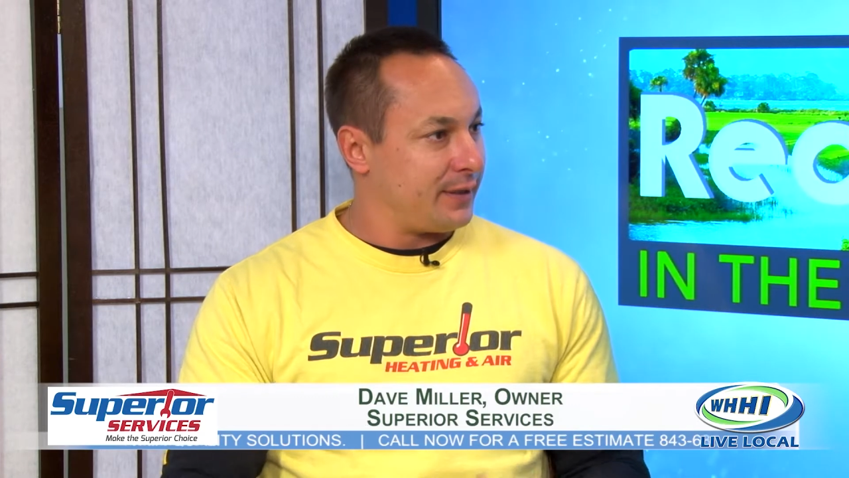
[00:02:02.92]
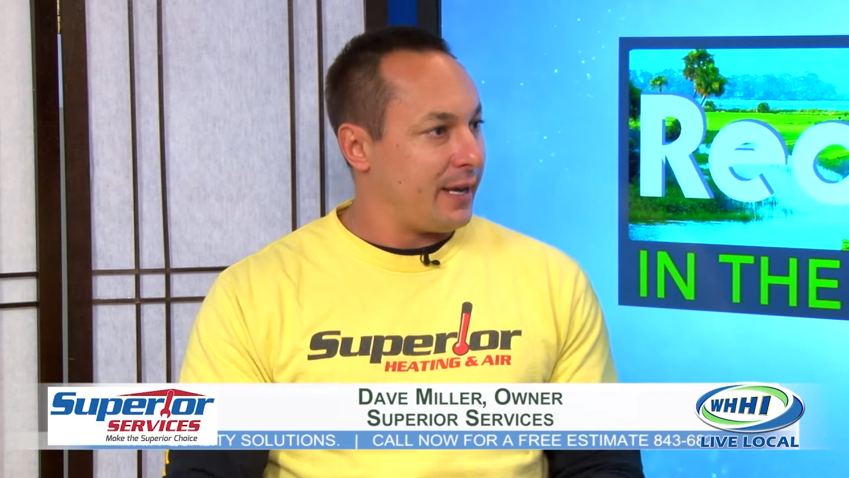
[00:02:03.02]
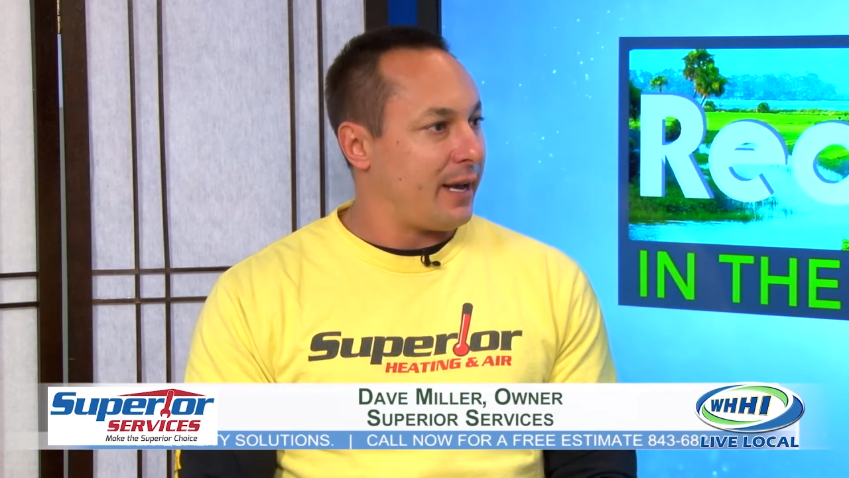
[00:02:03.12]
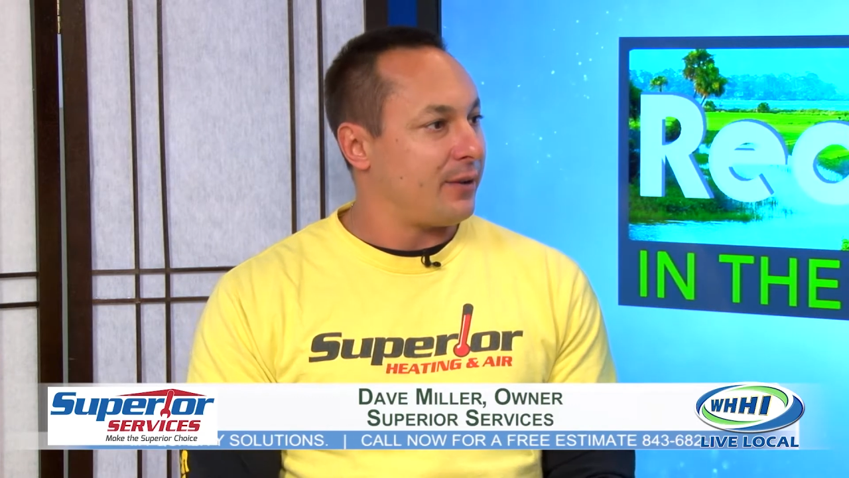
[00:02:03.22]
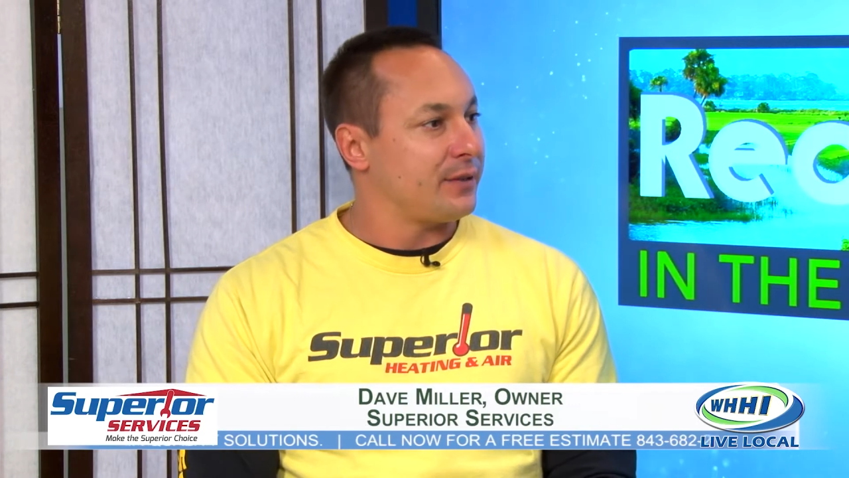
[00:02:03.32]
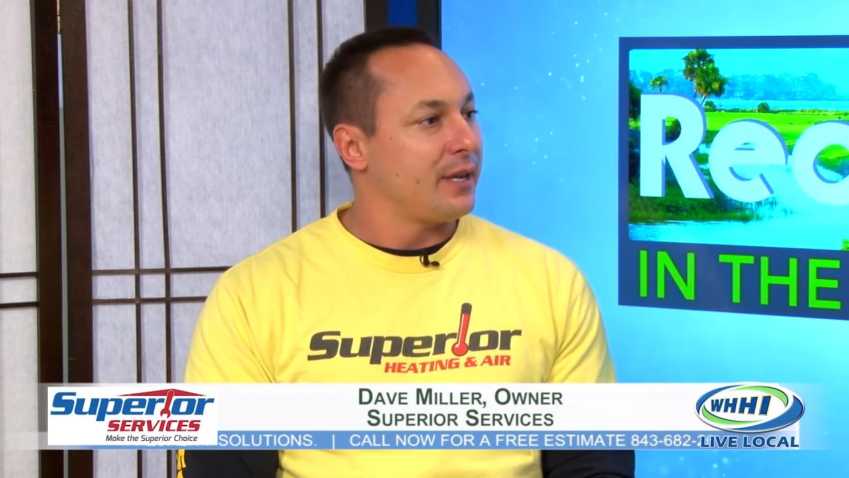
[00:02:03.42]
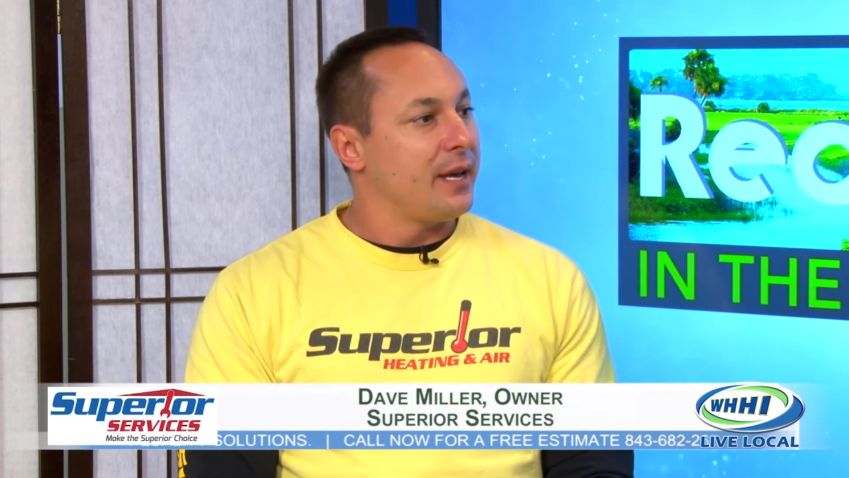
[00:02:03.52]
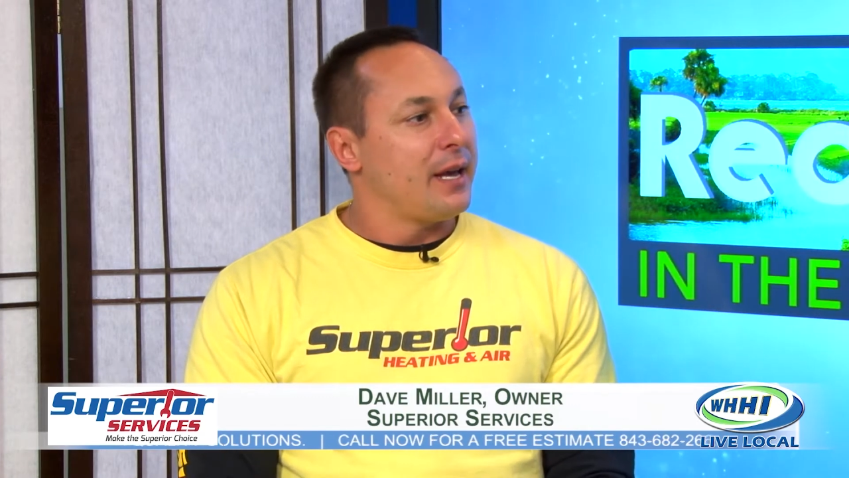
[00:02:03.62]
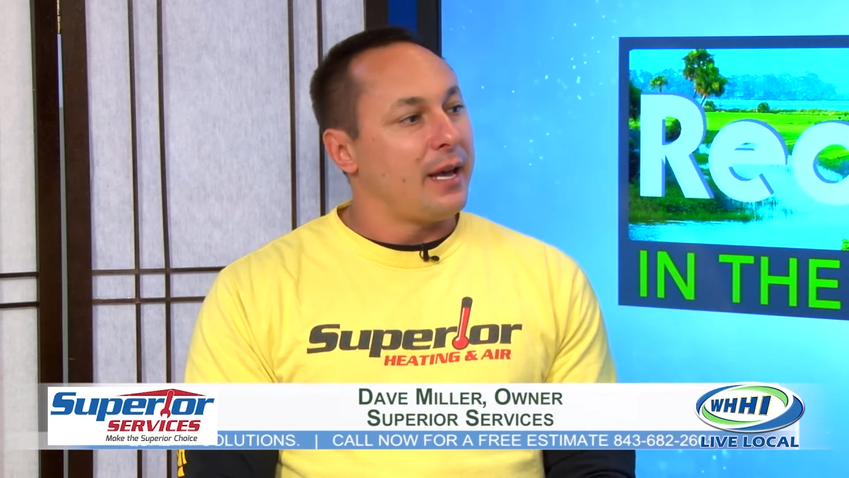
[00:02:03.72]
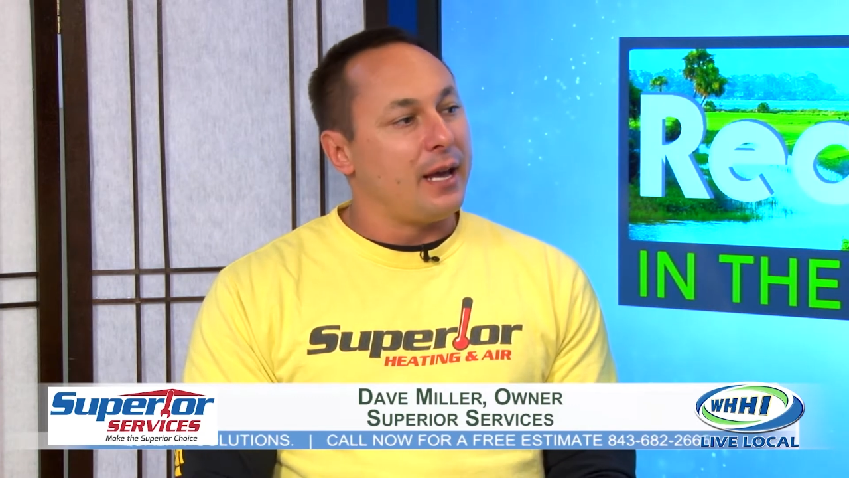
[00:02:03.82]
in the house.
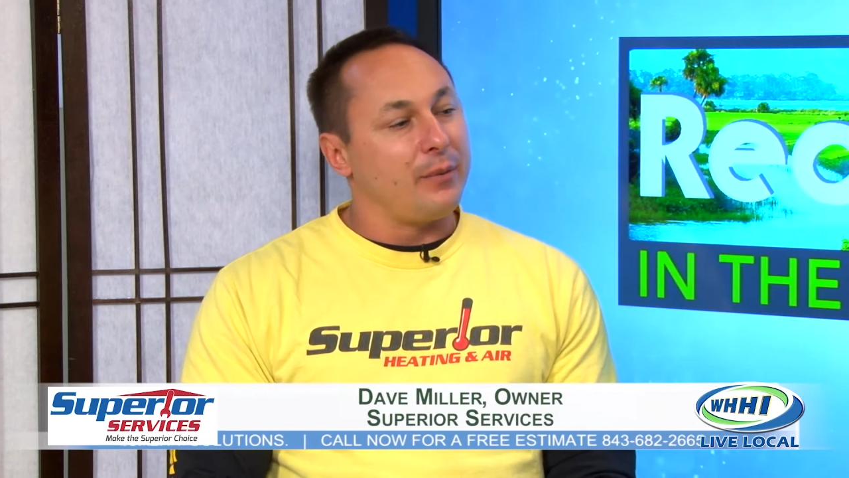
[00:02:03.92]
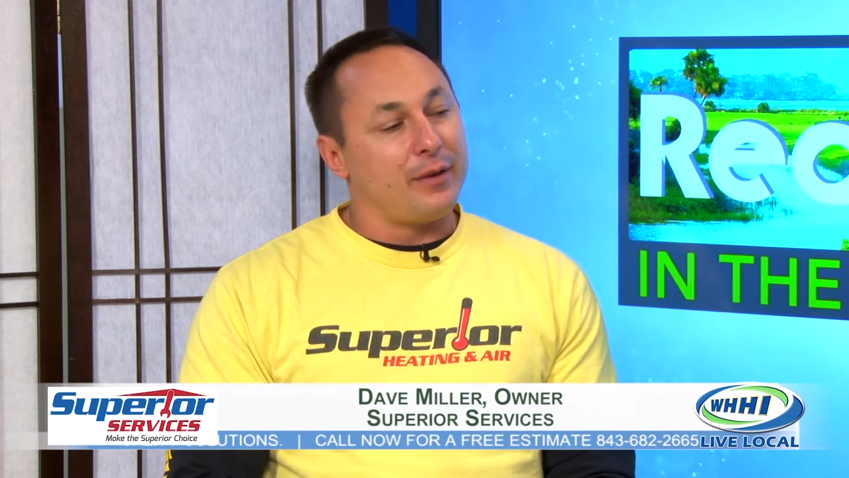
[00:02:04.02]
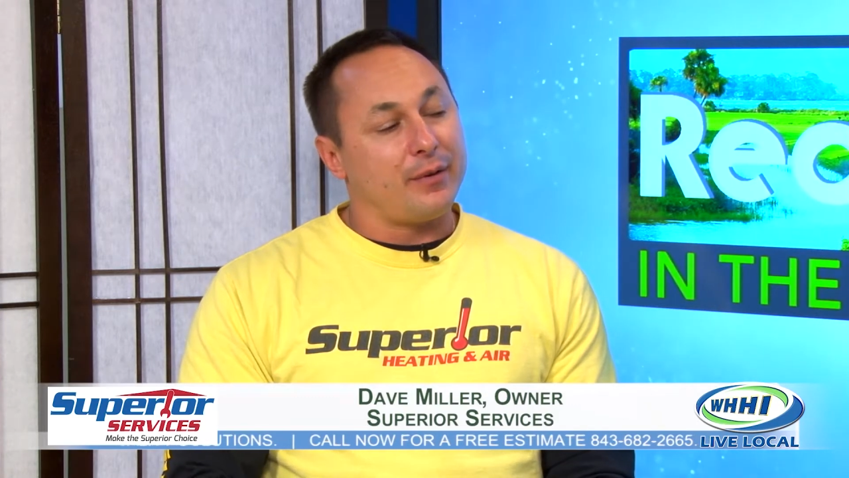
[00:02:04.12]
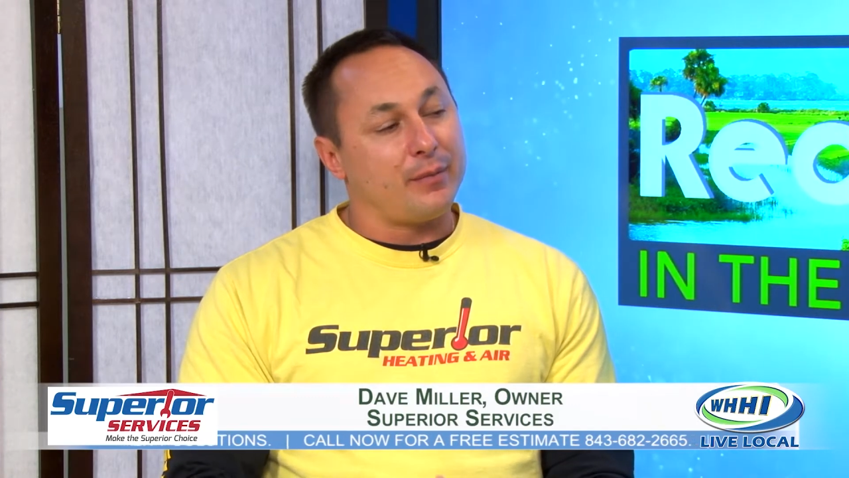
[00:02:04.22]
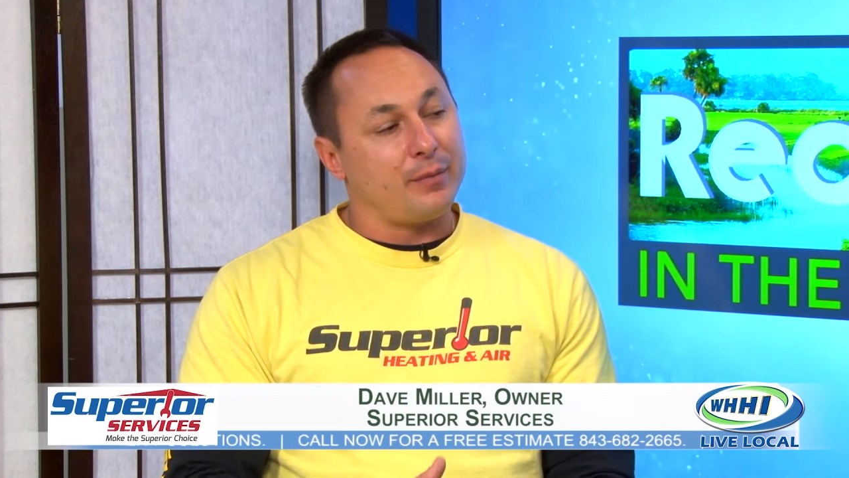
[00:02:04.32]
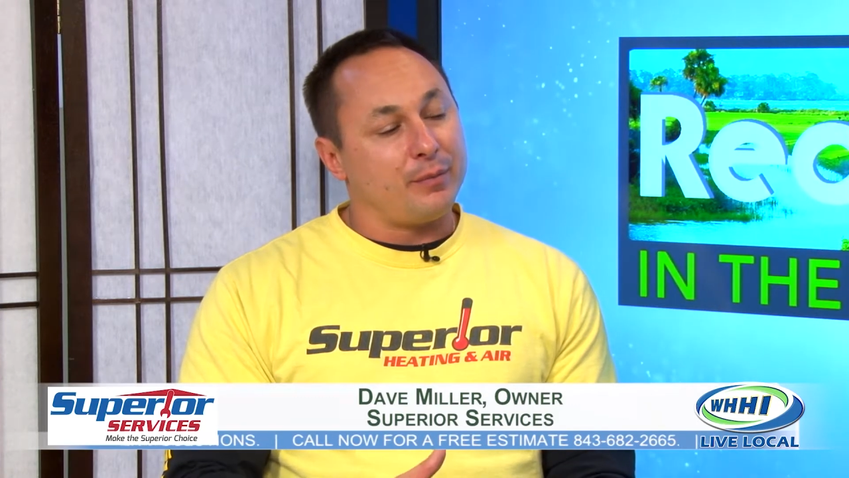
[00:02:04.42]
And we have a